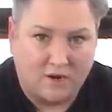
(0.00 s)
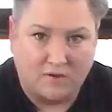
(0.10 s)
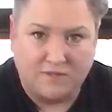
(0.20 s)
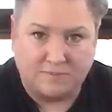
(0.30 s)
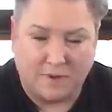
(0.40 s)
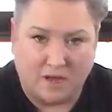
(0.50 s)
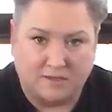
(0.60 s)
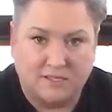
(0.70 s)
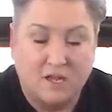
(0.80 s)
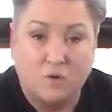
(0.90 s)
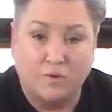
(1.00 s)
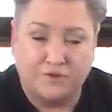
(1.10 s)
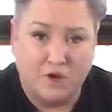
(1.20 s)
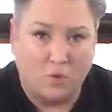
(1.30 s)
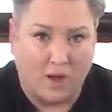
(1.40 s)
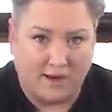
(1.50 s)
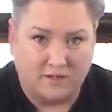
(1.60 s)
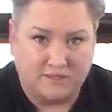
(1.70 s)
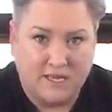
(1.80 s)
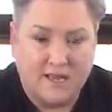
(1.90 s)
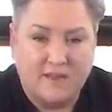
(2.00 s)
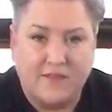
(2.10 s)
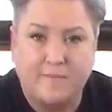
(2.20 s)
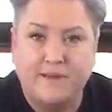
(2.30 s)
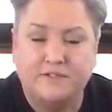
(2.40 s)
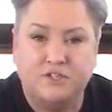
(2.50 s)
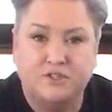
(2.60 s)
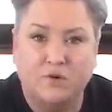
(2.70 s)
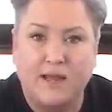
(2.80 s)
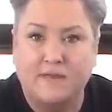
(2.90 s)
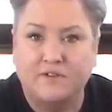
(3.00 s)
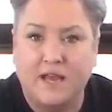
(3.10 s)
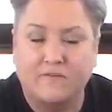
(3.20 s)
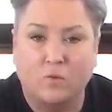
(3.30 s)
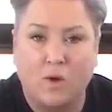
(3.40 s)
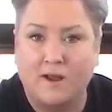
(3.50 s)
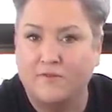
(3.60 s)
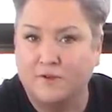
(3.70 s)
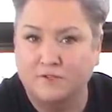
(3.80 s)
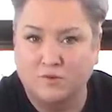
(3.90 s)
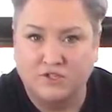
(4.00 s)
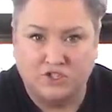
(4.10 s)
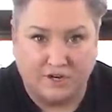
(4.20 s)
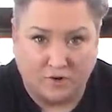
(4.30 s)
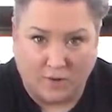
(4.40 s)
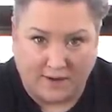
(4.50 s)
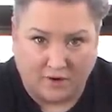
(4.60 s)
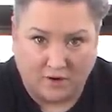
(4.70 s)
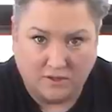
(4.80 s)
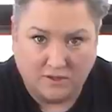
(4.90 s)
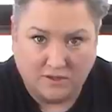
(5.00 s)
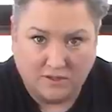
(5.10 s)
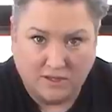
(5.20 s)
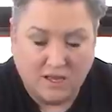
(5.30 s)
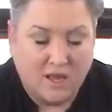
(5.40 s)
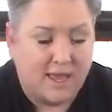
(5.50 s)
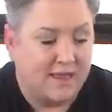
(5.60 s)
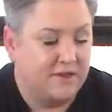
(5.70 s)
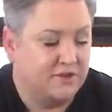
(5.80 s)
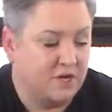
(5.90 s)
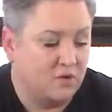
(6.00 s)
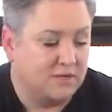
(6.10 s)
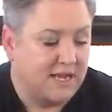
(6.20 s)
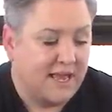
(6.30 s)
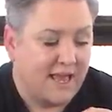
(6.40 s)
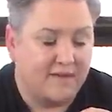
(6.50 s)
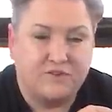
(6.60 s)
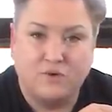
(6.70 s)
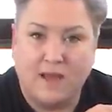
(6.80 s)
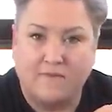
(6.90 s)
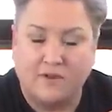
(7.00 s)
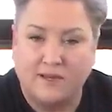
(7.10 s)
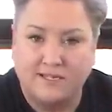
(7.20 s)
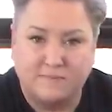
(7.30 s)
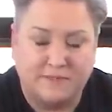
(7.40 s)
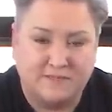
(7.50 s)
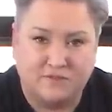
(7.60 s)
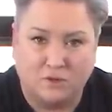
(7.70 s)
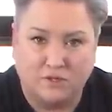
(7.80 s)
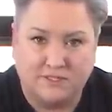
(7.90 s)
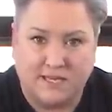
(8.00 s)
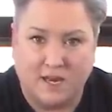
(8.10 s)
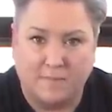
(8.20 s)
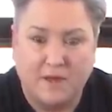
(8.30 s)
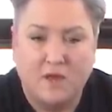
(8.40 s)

here in this box with no wires. That means you don't have to have a wire that goes to a generator, and you don't have to have an expensive solar setup